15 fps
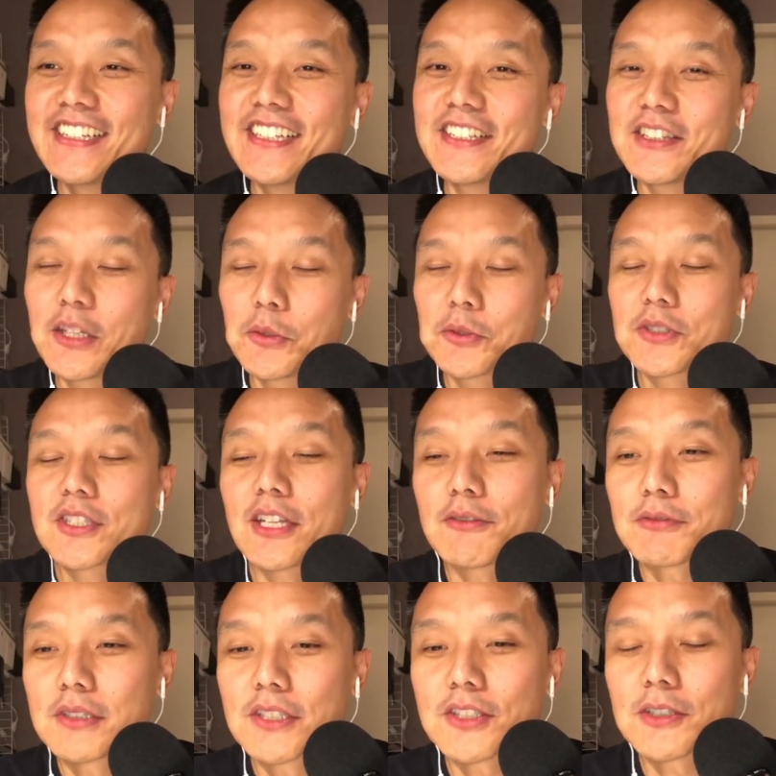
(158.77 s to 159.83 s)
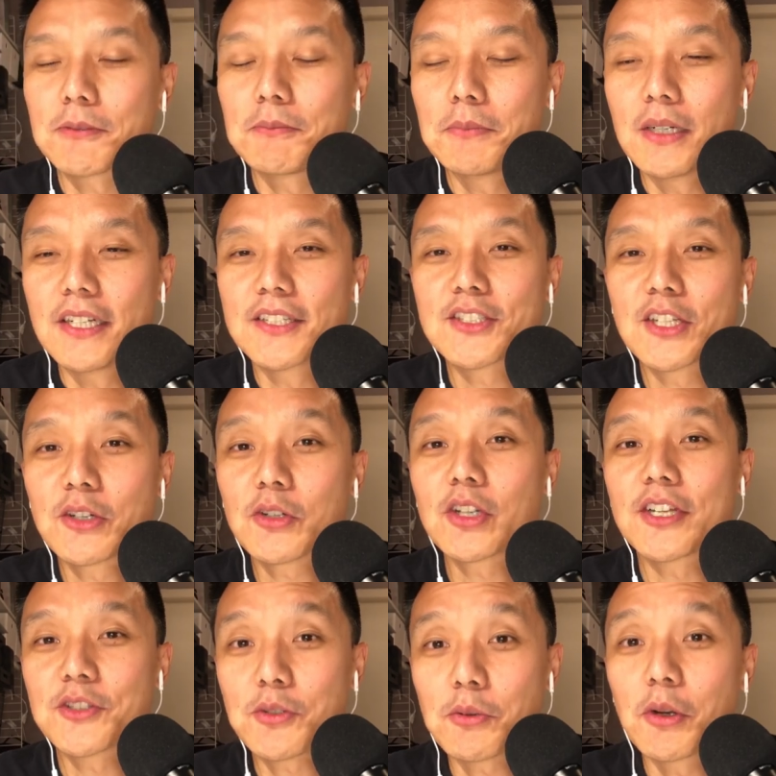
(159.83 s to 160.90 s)
There was definitely some uh,
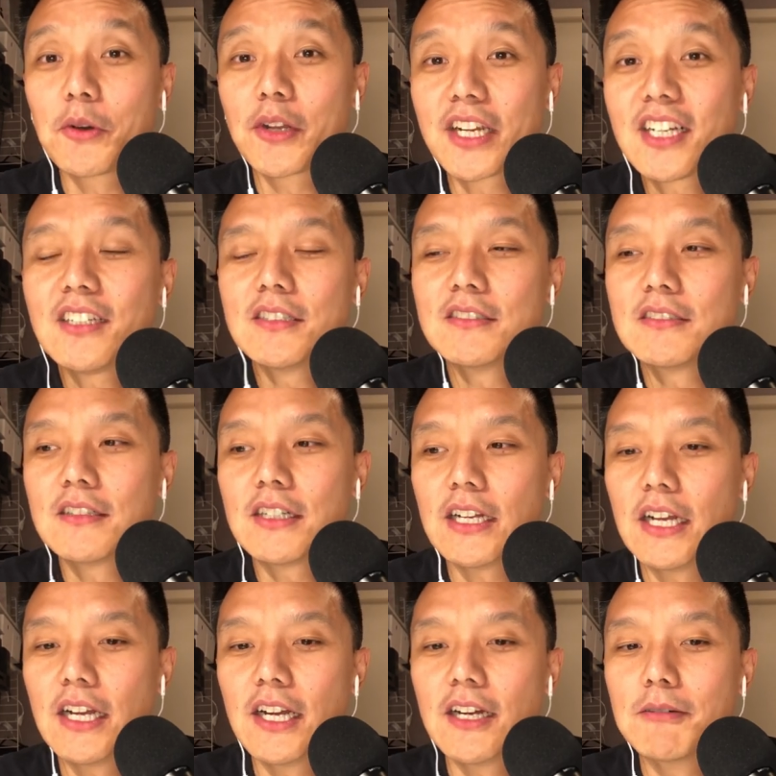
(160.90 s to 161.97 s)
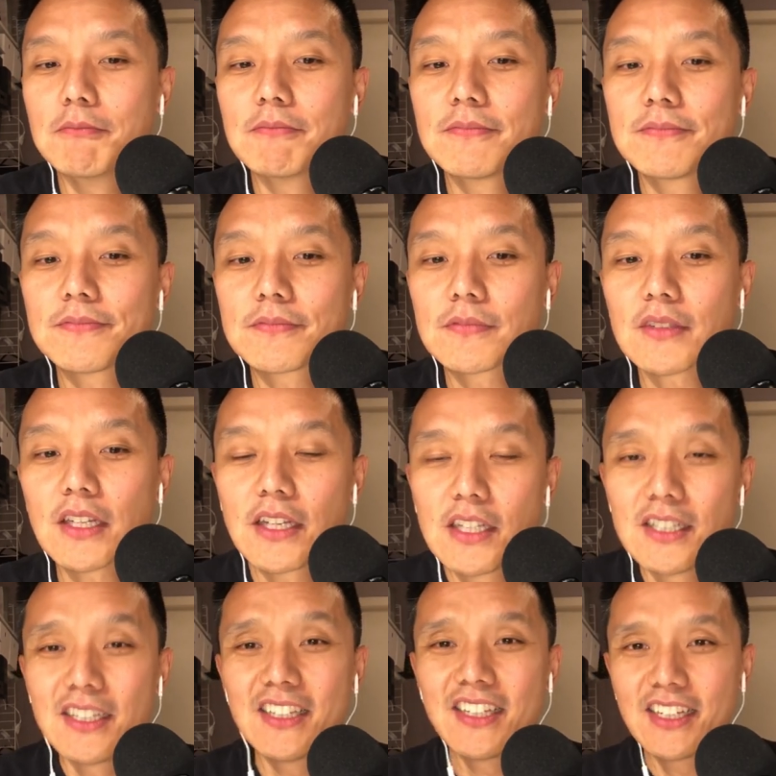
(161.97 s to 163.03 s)
synchronized groaning, um,
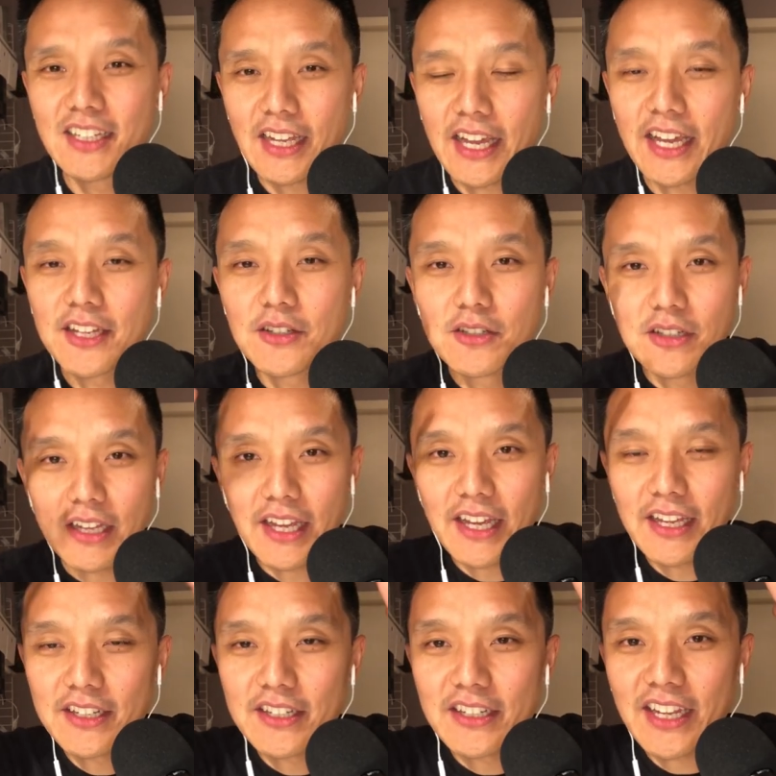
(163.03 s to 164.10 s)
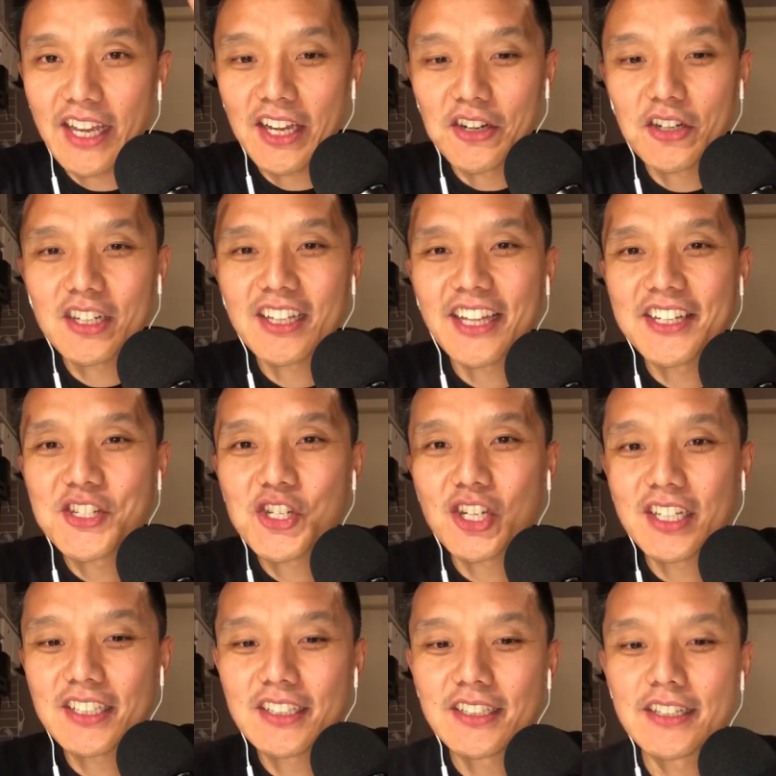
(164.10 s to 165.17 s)
head, head and hair
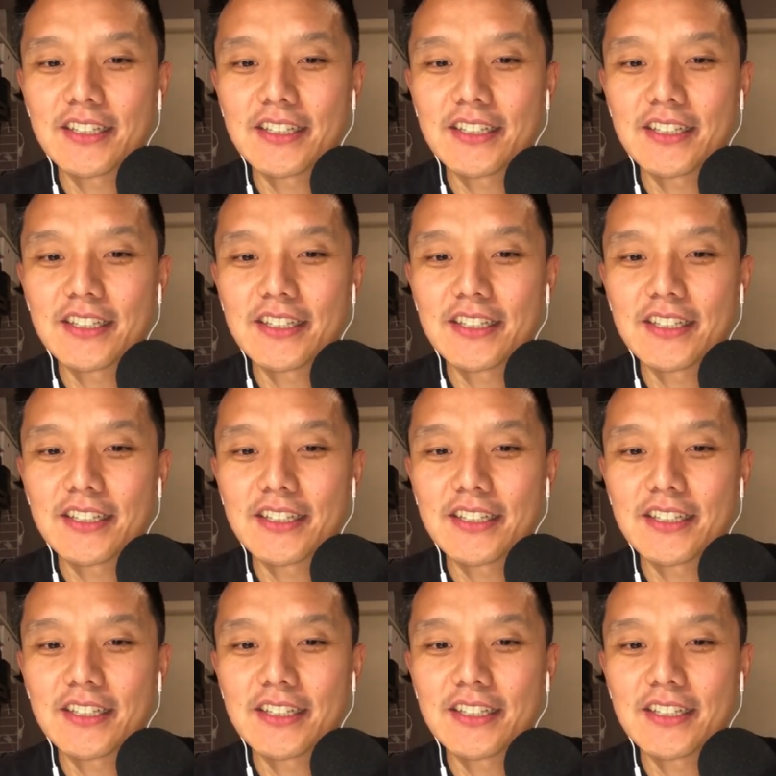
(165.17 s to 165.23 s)
clenching.